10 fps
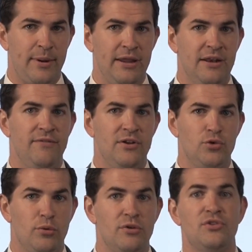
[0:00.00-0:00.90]
by
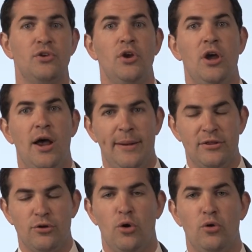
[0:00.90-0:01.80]
individuals
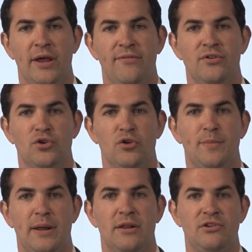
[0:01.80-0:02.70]
about their whole life insurance
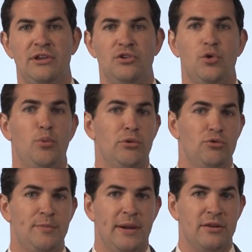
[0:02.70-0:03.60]
policies with
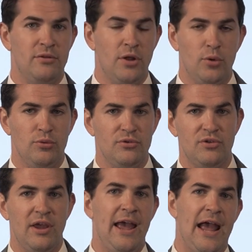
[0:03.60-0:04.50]
respect to
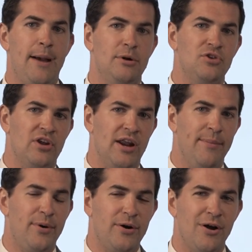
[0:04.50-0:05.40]
loans. How much can I
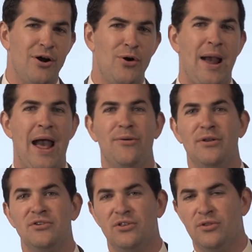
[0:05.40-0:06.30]
borrow? How
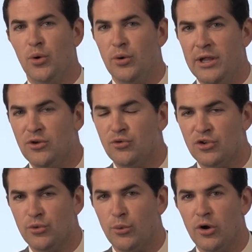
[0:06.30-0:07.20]
does the loan
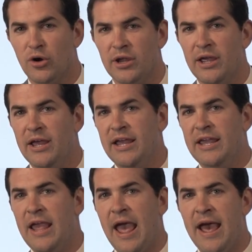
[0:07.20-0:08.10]
interest work?
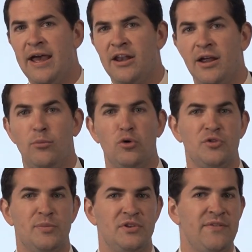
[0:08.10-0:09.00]
He had a more
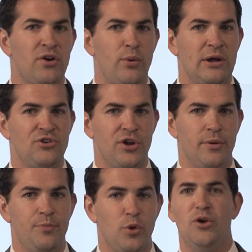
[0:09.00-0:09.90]
specific
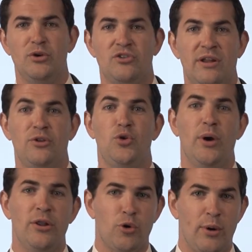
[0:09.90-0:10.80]
question, which led into
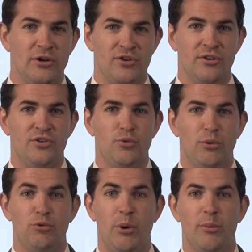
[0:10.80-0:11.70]
other questions,
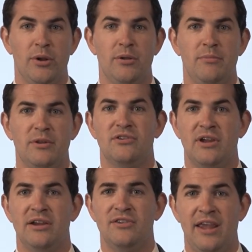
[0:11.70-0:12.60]
which we will
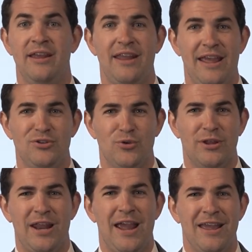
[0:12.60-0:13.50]
discuss and answer
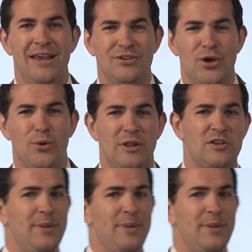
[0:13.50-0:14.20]
today. So let's